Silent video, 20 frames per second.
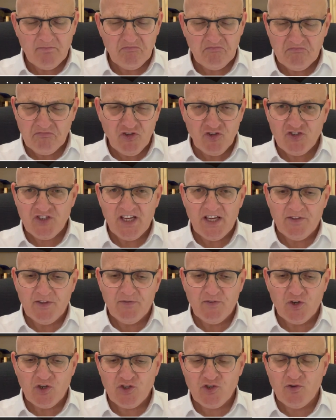just get the
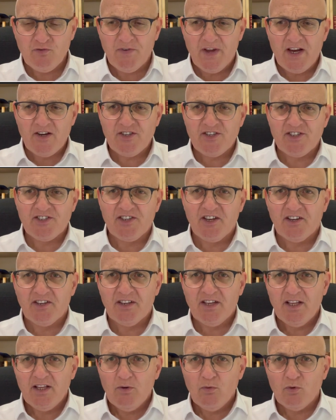first 2 verses done.
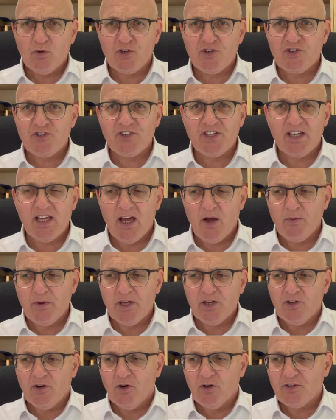We'll just see how we
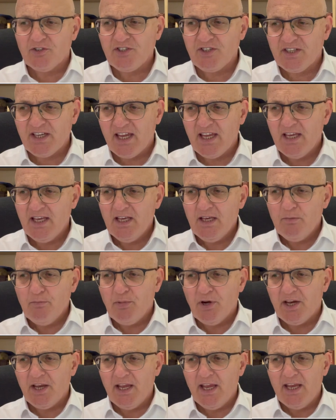get on today.
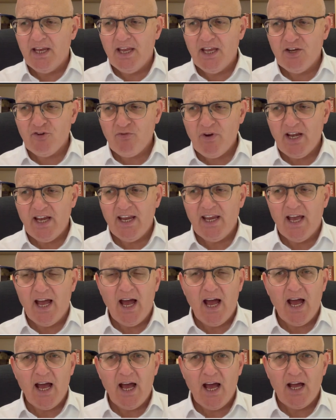But it is really
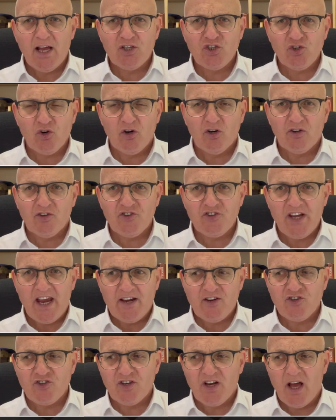a short
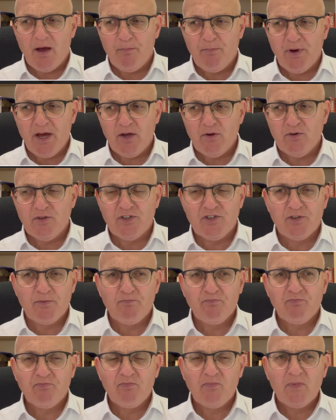section about
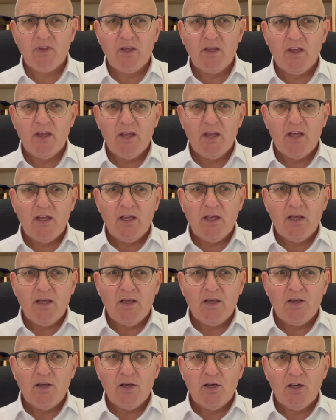
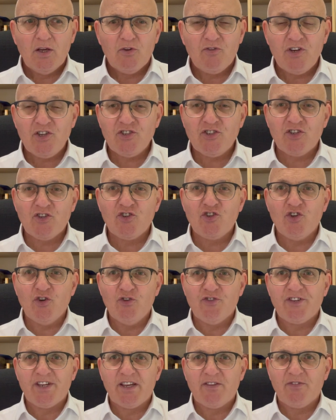Christians
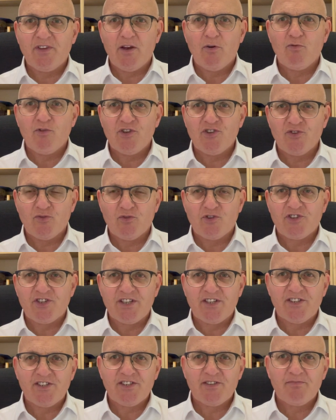using their
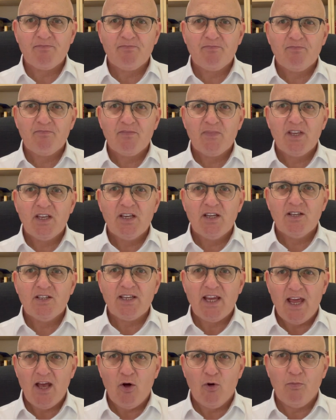resources to
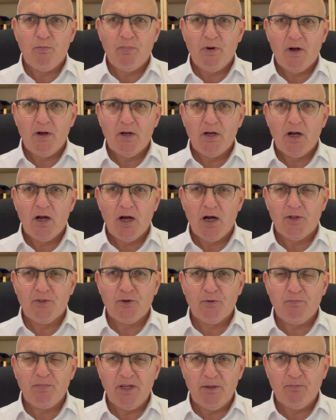help other
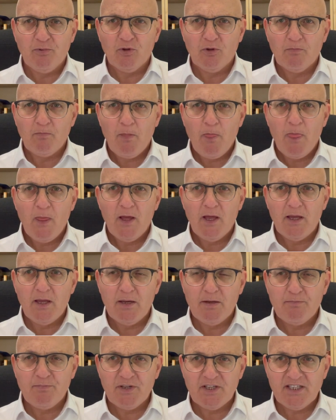people,
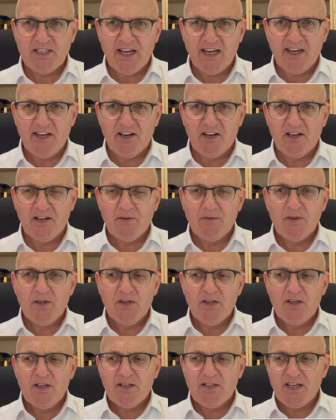in particular
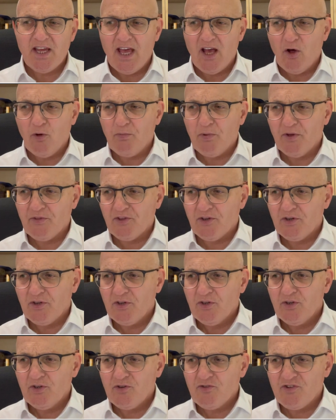to help other
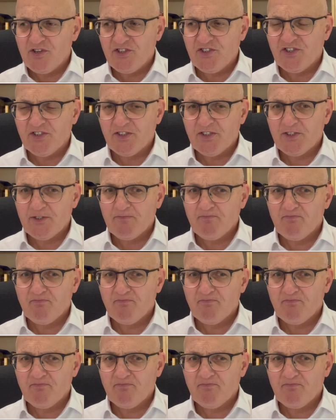Christians.